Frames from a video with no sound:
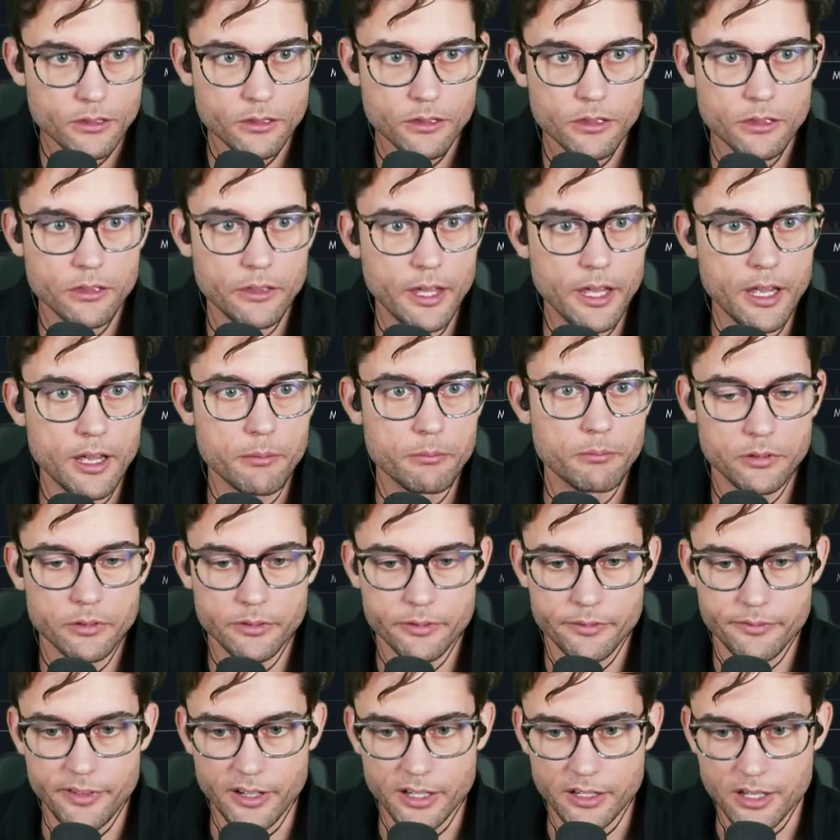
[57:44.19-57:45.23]
Damn,
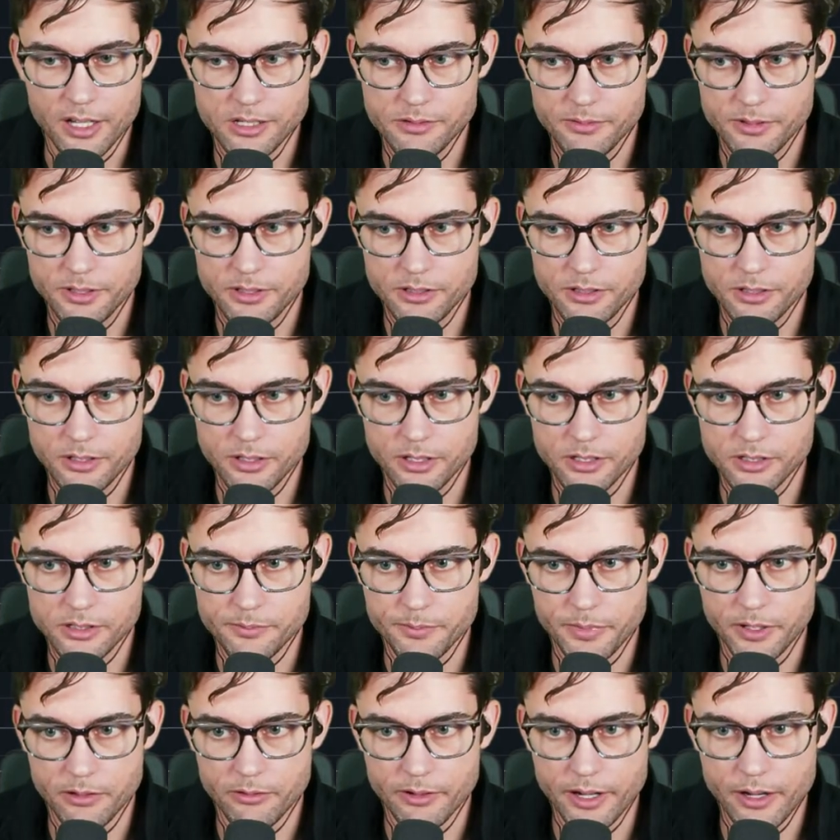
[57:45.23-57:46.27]
Phantasma has
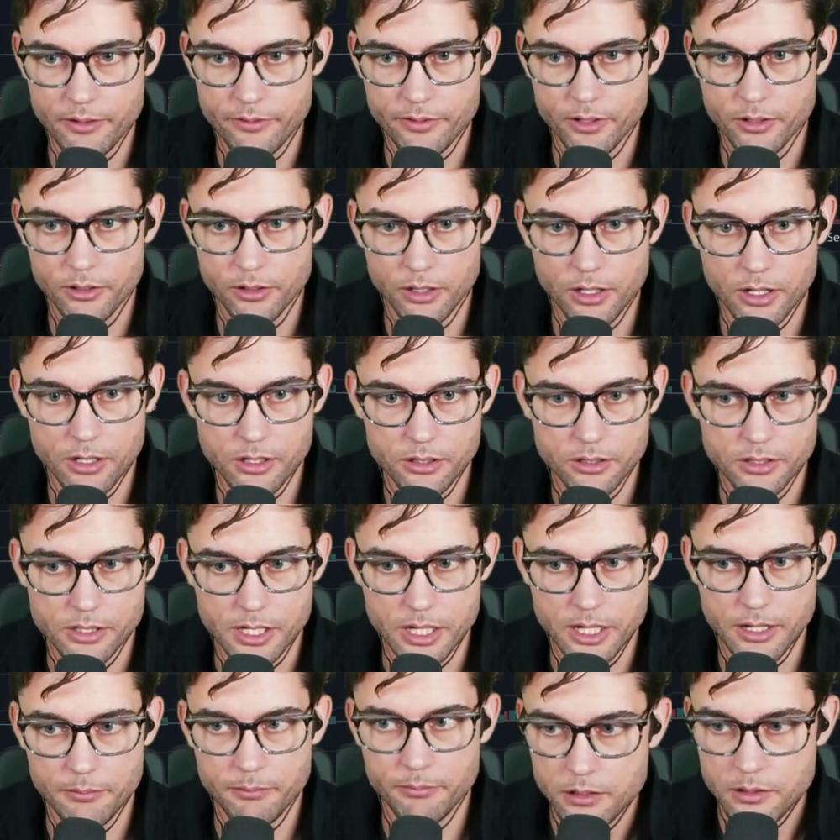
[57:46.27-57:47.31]
been around for a long
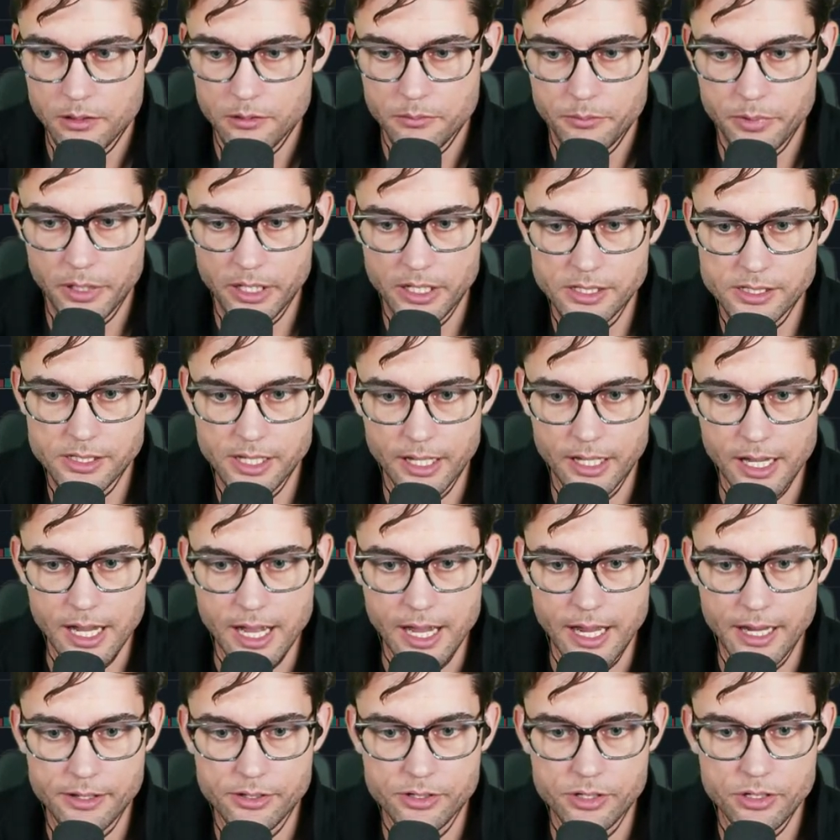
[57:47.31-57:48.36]
time. But it's
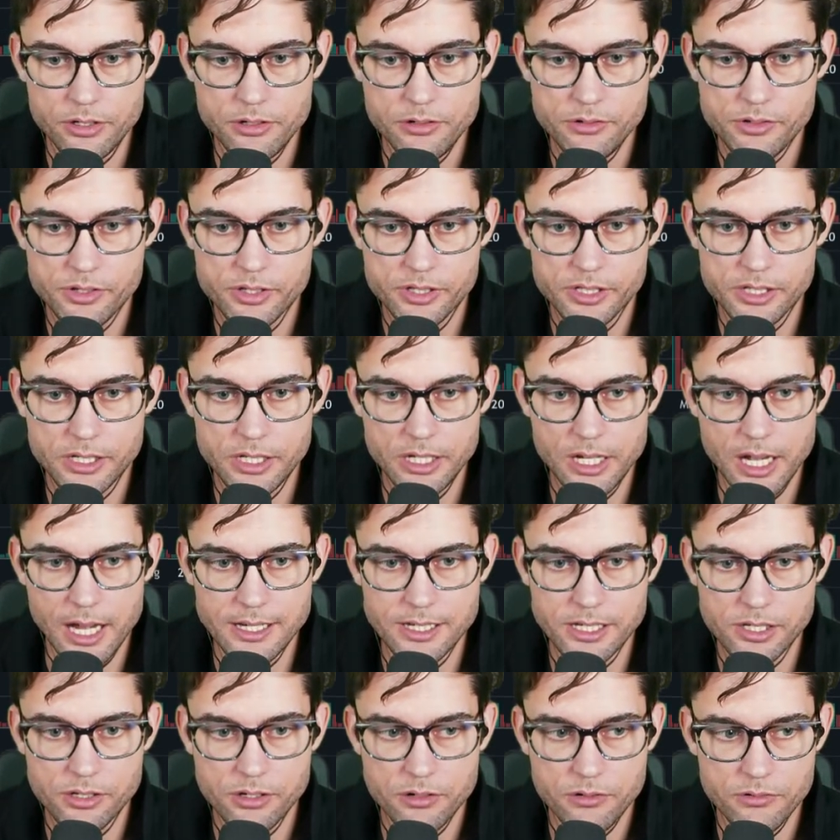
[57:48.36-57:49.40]
do you see? I
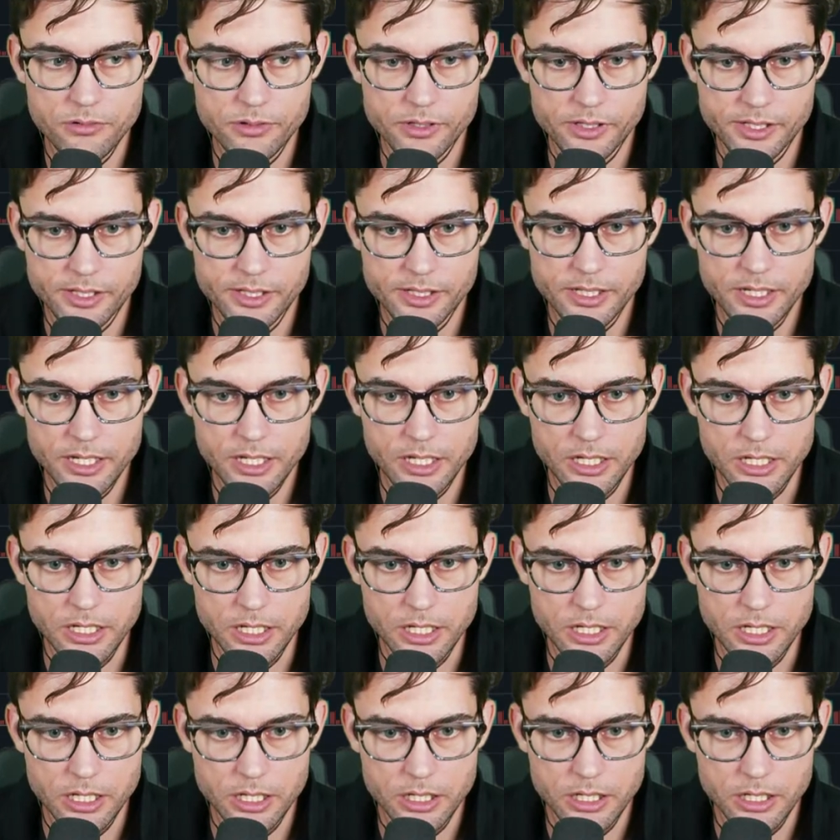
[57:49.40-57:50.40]
just don't see.